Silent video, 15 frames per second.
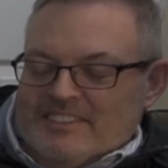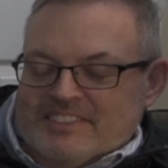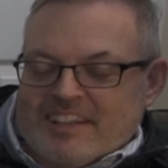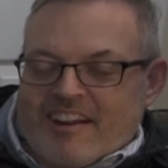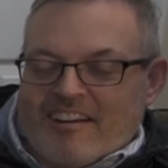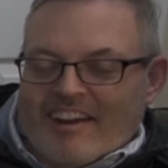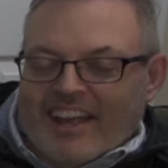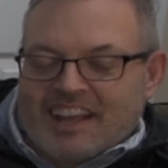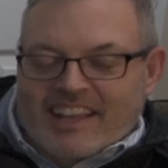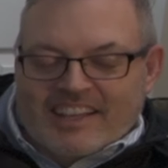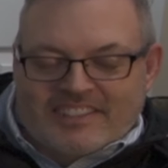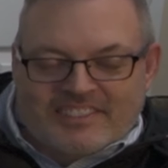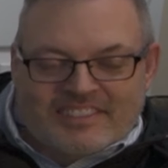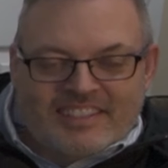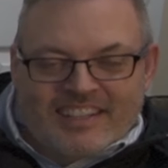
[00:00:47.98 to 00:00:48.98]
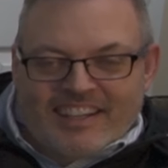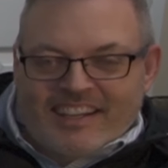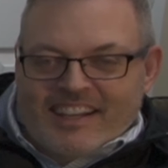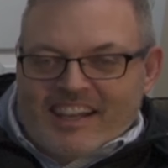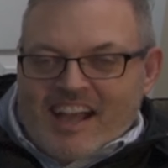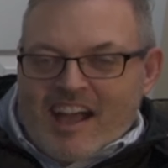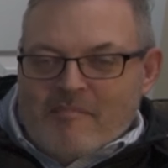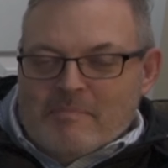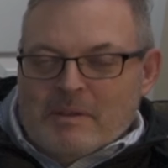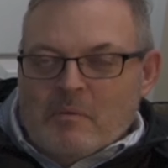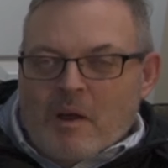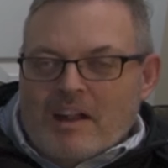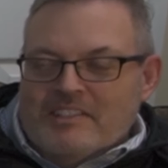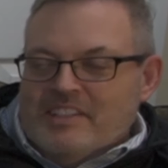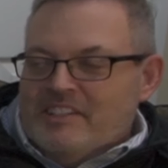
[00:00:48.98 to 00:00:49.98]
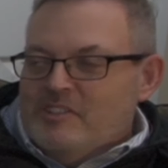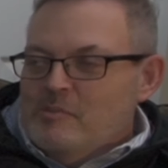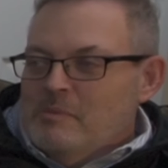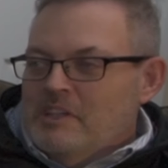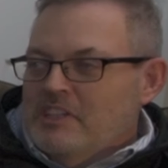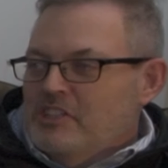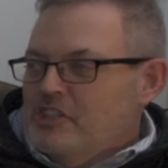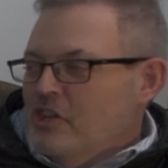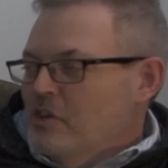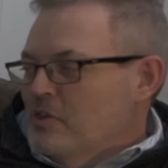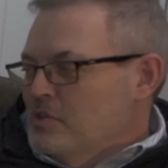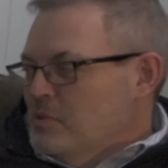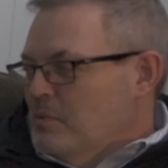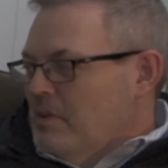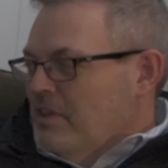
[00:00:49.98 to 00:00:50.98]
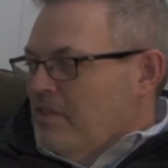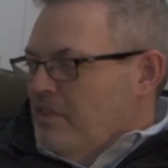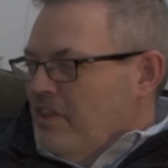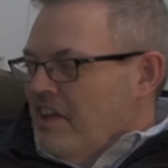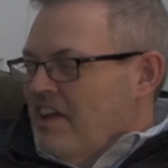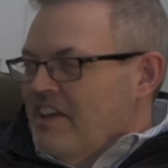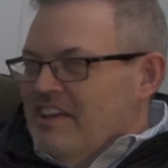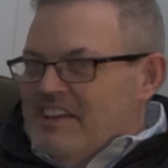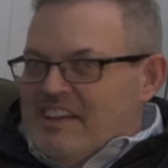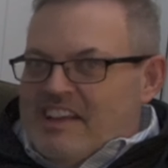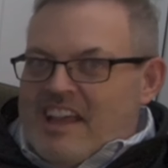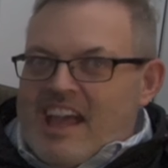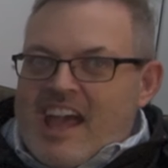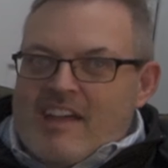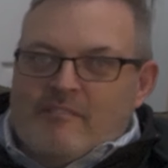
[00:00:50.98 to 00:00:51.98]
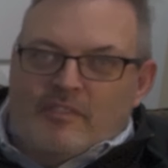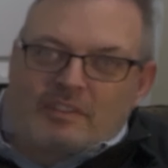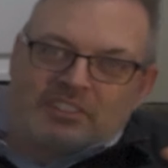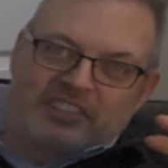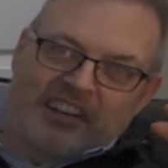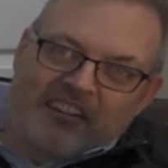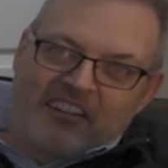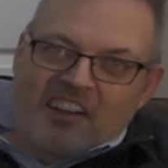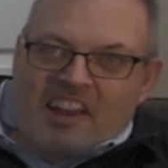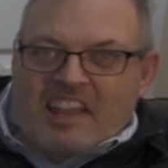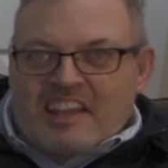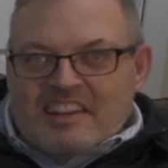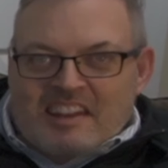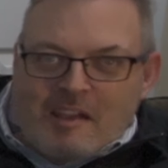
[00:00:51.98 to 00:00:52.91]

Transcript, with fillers: Sorry. I guess I've been watching too many shows with uh, adversary and